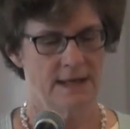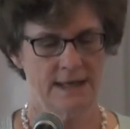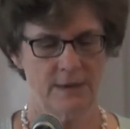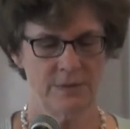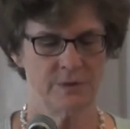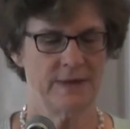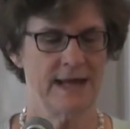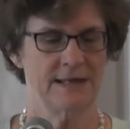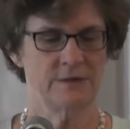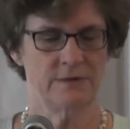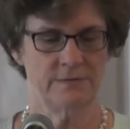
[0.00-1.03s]
And I wish we
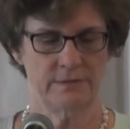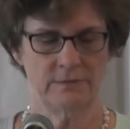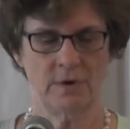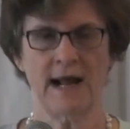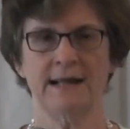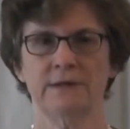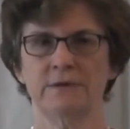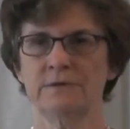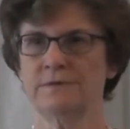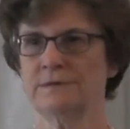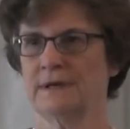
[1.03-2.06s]
had sort of Rhode
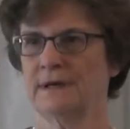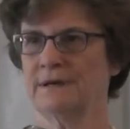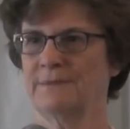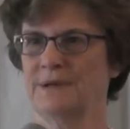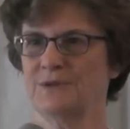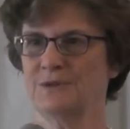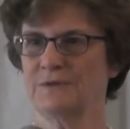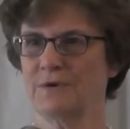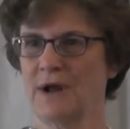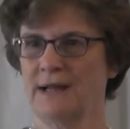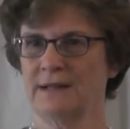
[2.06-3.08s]
Islanders, pictures of
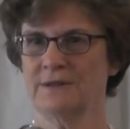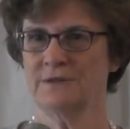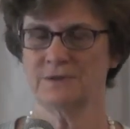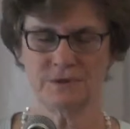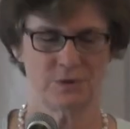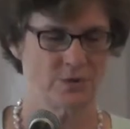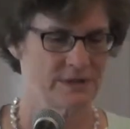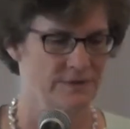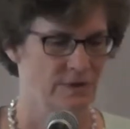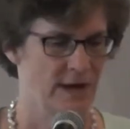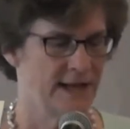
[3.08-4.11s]
Rhode Islanders or stories
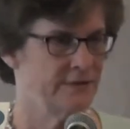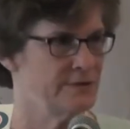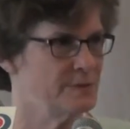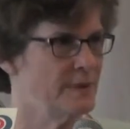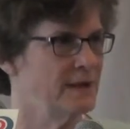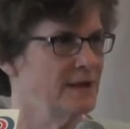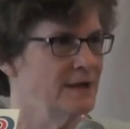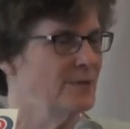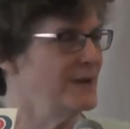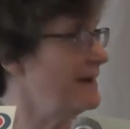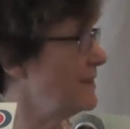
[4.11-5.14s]
of Rhode Islanders, but
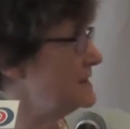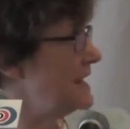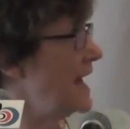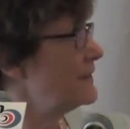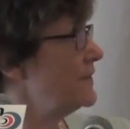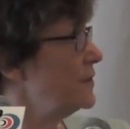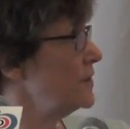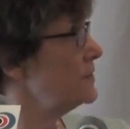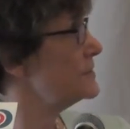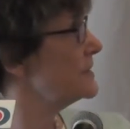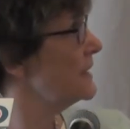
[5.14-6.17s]
we have our stock
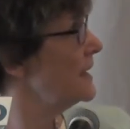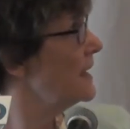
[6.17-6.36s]
photos.